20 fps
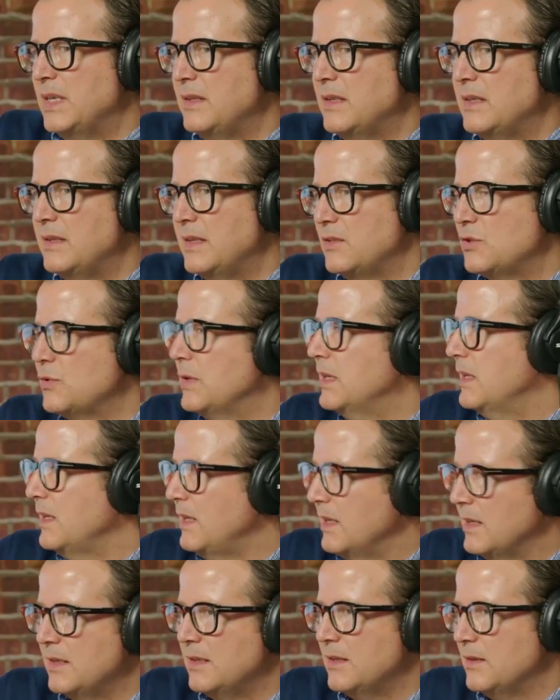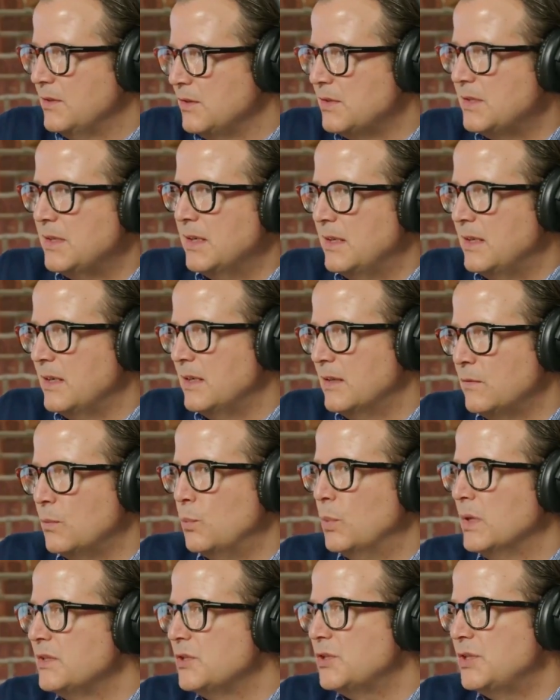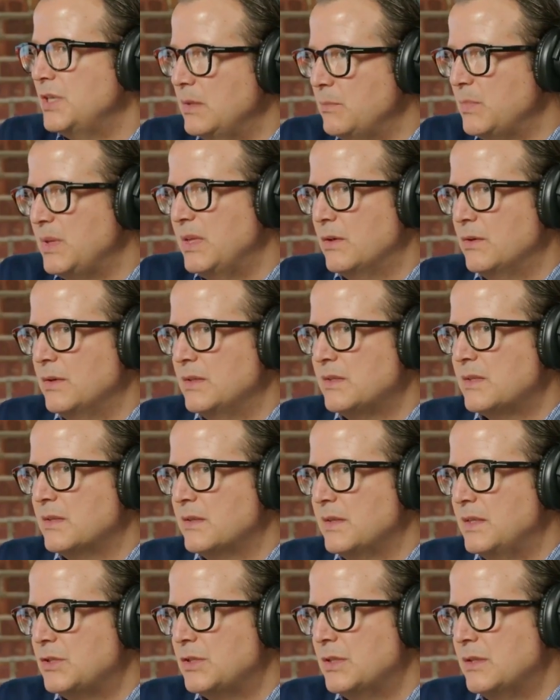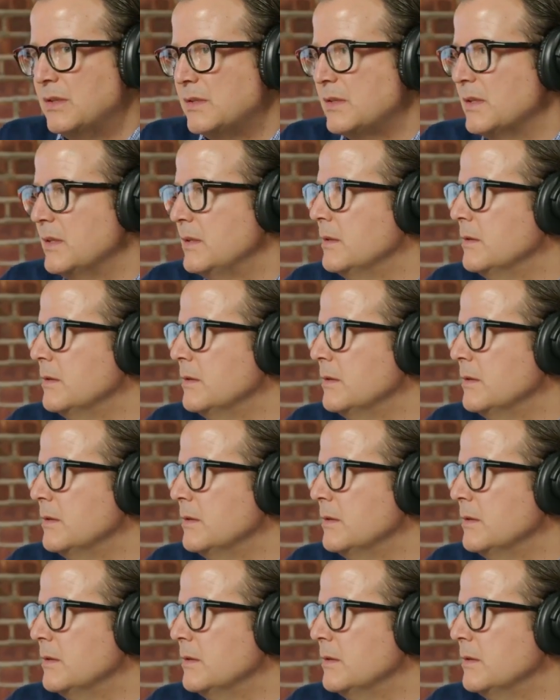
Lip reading: that they try to get an understanding of what shape their insulation is in?